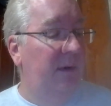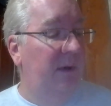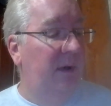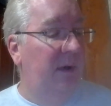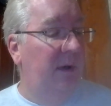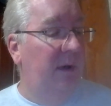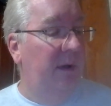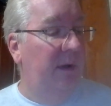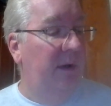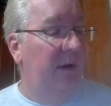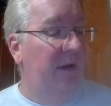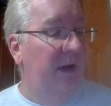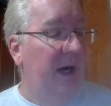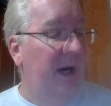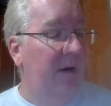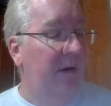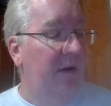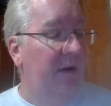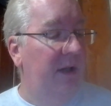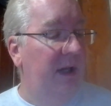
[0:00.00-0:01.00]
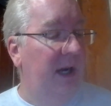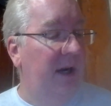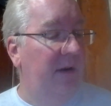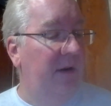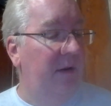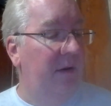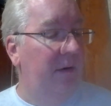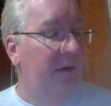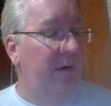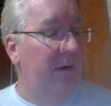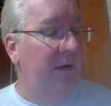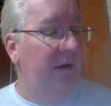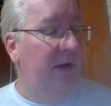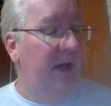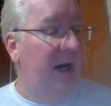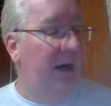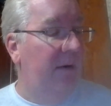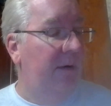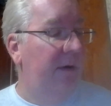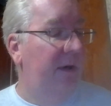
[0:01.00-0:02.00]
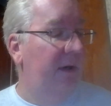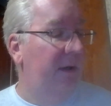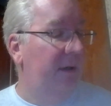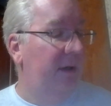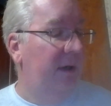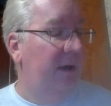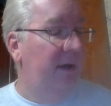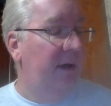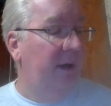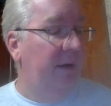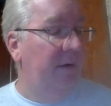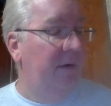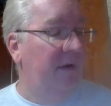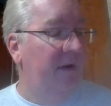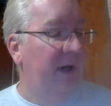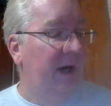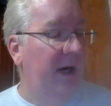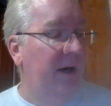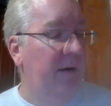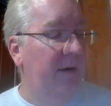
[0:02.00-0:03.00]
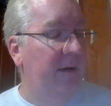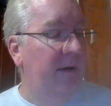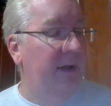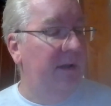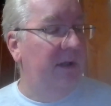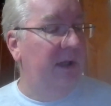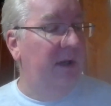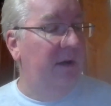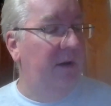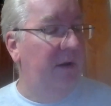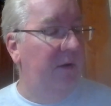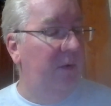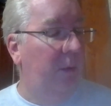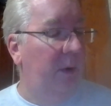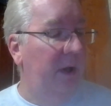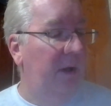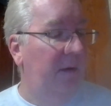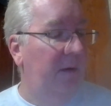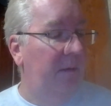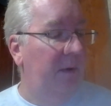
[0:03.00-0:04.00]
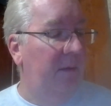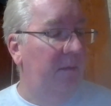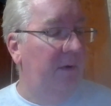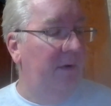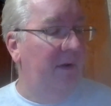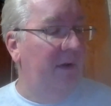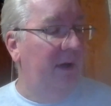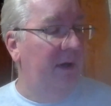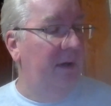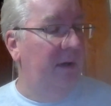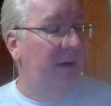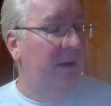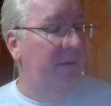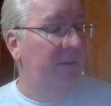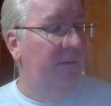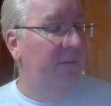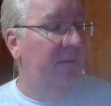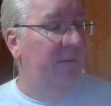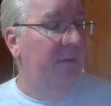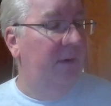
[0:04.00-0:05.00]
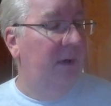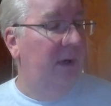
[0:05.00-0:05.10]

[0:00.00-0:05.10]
The sire stats are solid, and another sire that gets 23%